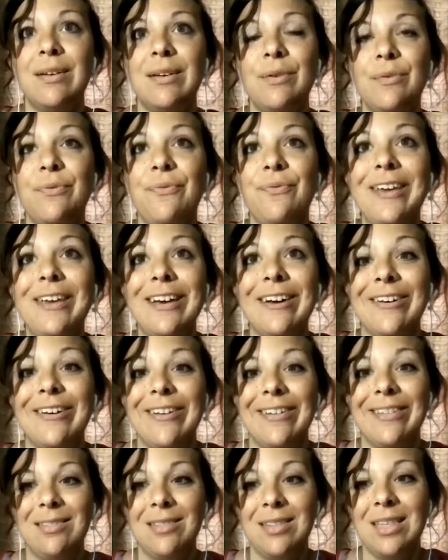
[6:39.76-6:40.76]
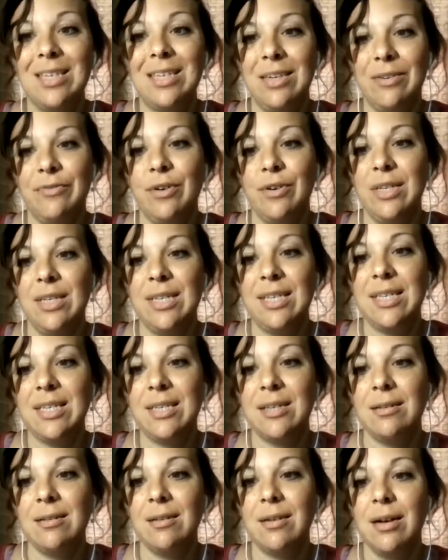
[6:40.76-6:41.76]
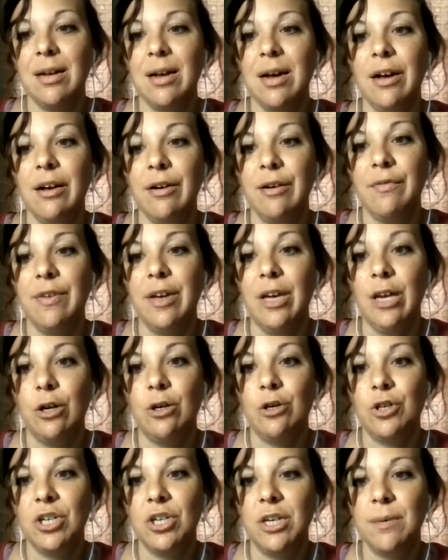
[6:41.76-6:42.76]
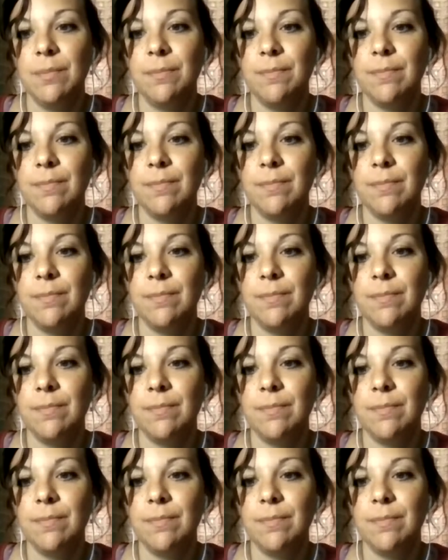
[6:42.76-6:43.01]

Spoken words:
feel the difference of energy.